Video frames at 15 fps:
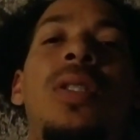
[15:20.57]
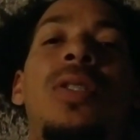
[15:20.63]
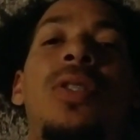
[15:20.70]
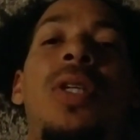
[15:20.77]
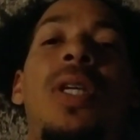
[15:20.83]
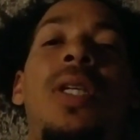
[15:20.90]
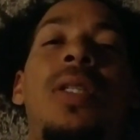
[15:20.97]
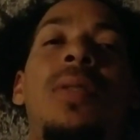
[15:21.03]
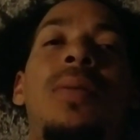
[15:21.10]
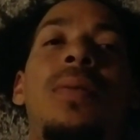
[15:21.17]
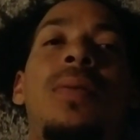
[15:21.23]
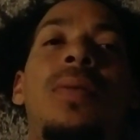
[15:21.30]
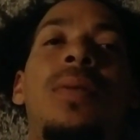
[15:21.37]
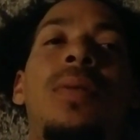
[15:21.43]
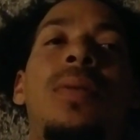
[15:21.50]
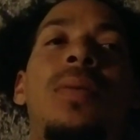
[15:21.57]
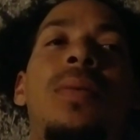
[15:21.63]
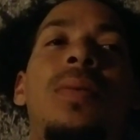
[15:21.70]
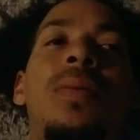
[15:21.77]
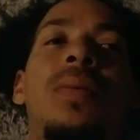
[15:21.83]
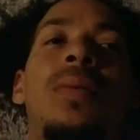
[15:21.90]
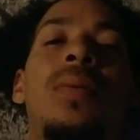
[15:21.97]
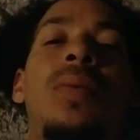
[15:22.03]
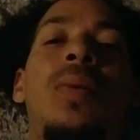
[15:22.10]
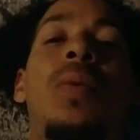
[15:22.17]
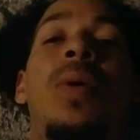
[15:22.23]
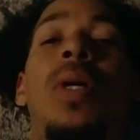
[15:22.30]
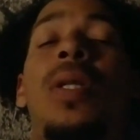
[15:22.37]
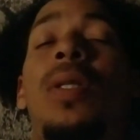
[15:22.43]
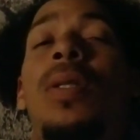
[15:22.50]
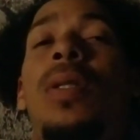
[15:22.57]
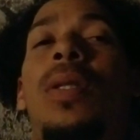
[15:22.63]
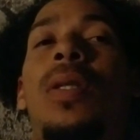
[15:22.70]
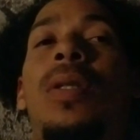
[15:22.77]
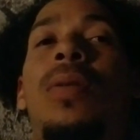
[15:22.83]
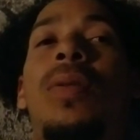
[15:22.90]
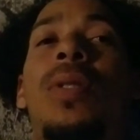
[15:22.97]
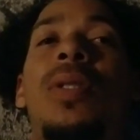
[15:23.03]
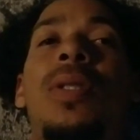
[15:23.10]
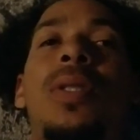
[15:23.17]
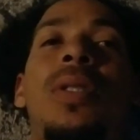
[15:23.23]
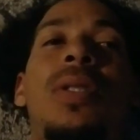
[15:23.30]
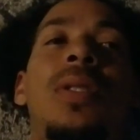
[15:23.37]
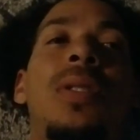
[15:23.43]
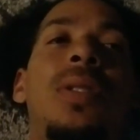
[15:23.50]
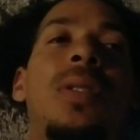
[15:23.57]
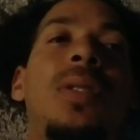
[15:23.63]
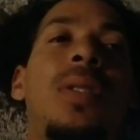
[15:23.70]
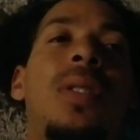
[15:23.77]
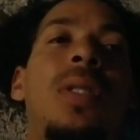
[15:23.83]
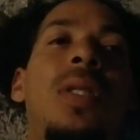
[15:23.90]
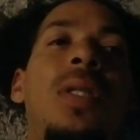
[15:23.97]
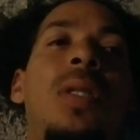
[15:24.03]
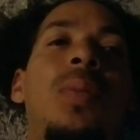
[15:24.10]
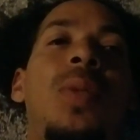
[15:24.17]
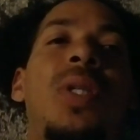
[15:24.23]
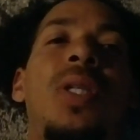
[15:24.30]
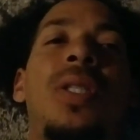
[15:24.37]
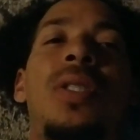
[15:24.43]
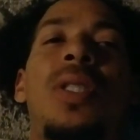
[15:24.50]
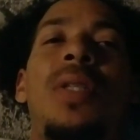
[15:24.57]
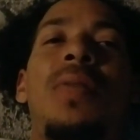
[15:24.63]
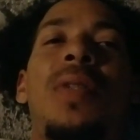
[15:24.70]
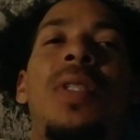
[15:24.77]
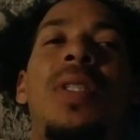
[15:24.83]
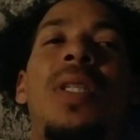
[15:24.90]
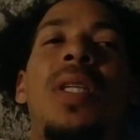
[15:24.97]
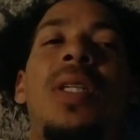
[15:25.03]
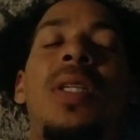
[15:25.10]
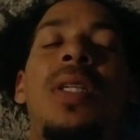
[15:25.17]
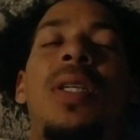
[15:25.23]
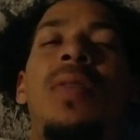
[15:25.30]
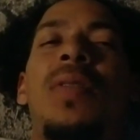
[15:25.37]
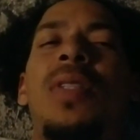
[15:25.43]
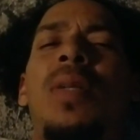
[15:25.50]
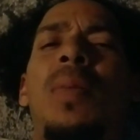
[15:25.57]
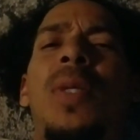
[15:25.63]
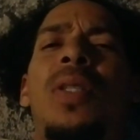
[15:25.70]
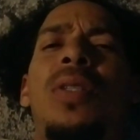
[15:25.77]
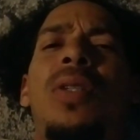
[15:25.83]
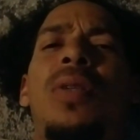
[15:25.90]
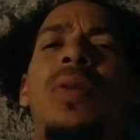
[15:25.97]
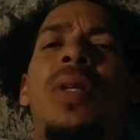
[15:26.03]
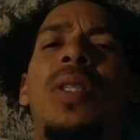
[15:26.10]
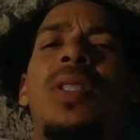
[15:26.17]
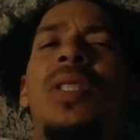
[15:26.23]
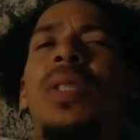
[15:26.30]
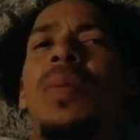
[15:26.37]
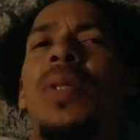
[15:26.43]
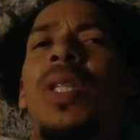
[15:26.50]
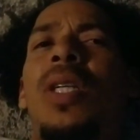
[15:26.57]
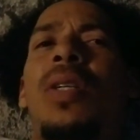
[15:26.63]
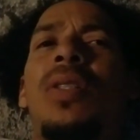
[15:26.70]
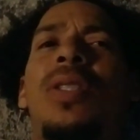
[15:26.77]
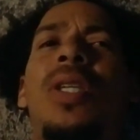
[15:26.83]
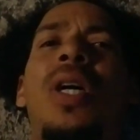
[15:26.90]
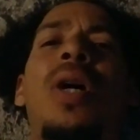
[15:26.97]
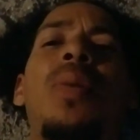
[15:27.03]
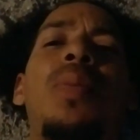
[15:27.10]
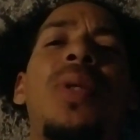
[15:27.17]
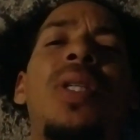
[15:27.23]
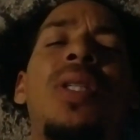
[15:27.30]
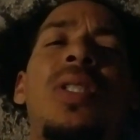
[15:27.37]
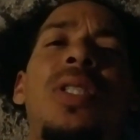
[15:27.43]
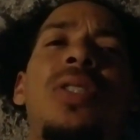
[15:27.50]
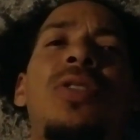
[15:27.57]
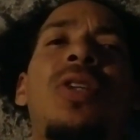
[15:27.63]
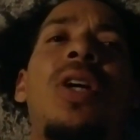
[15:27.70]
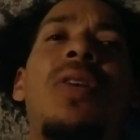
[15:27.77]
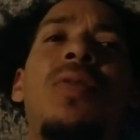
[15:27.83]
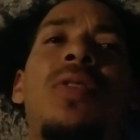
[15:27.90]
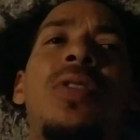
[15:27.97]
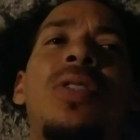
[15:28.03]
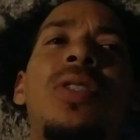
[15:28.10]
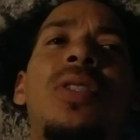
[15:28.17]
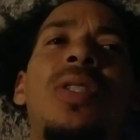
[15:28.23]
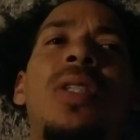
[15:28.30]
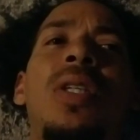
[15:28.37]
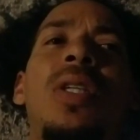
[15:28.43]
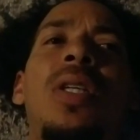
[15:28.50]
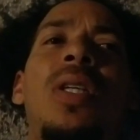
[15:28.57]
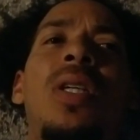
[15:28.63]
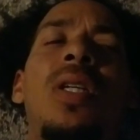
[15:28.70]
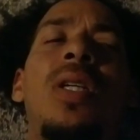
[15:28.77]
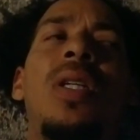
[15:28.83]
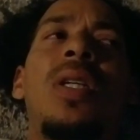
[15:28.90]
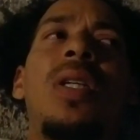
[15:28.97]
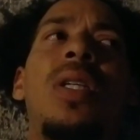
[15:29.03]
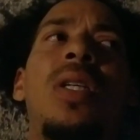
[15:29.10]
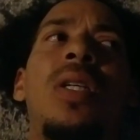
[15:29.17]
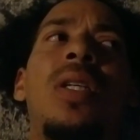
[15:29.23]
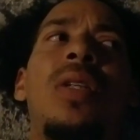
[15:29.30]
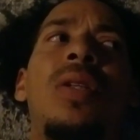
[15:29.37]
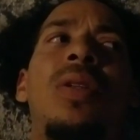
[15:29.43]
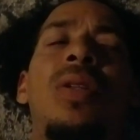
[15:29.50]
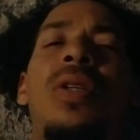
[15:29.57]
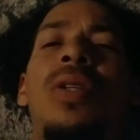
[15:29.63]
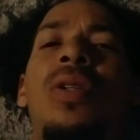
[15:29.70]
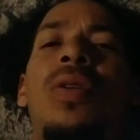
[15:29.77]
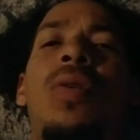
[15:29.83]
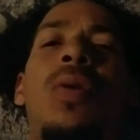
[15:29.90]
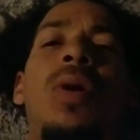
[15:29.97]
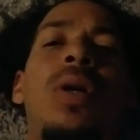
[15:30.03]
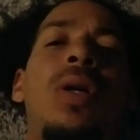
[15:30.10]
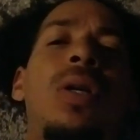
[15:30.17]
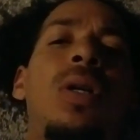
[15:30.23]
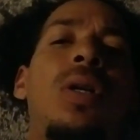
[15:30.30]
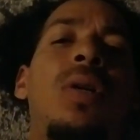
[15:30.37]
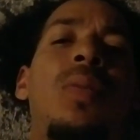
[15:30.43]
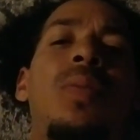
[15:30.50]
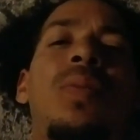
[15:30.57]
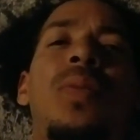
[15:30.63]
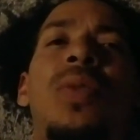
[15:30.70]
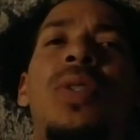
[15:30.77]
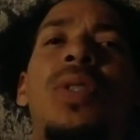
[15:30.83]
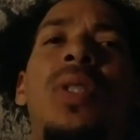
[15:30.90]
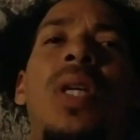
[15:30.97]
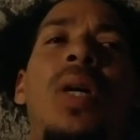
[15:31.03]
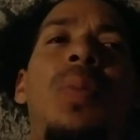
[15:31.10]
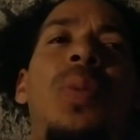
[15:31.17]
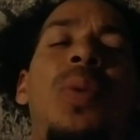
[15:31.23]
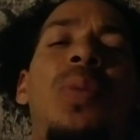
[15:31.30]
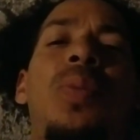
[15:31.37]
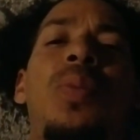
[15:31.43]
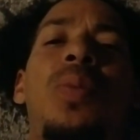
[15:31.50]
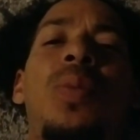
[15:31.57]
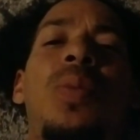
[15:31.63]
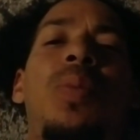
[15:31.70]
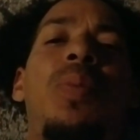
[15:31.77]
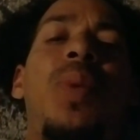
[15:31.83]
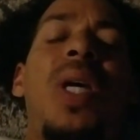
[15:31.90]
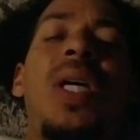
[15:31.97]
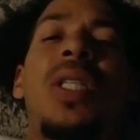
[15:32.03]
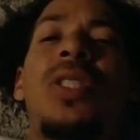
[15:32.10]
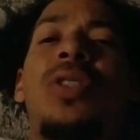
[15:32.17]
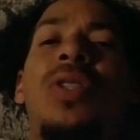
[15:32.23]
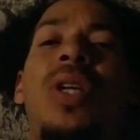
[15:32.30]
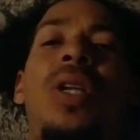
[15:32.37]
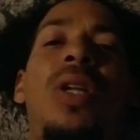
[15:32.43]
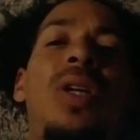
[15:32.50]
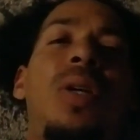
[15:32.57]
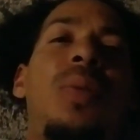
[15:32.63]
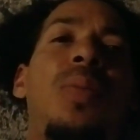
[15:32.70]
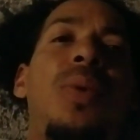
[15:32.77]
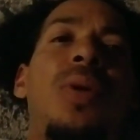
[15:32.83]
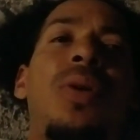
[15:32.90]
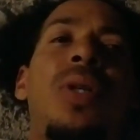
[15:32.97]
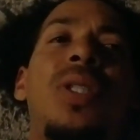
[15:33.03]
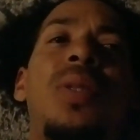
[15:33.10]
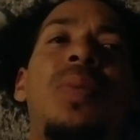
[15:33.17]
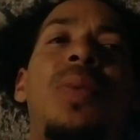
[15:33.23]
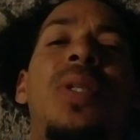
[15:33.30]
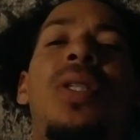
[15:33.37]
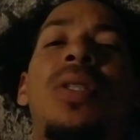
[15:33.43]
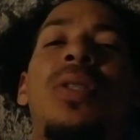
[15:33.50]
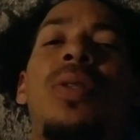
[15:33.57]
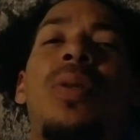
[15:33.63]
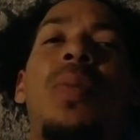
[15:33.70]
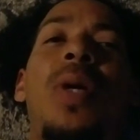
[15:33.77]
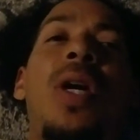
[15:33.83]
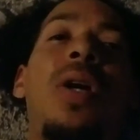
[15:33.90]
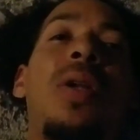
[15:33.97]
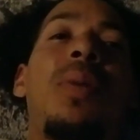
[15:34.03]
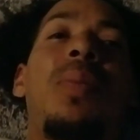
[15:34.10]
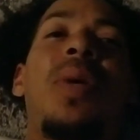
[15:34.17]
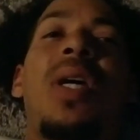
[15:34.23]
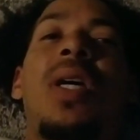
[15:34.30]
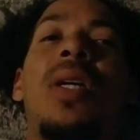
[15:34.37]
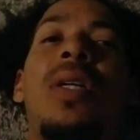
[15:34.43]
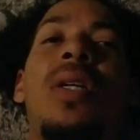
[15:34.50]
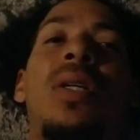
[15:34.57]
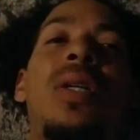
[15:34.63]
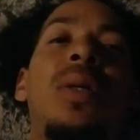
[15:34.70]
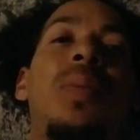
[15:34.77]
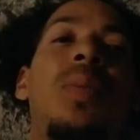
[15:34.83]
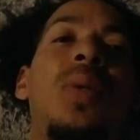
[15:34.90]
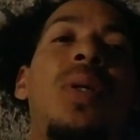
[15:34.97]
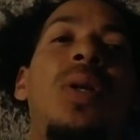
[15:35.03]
train. One of the reasons. Because every time I turned around, it seems like I was helping these drivers learn the Qualcomm, help them back straight up, or explain to them how to back up,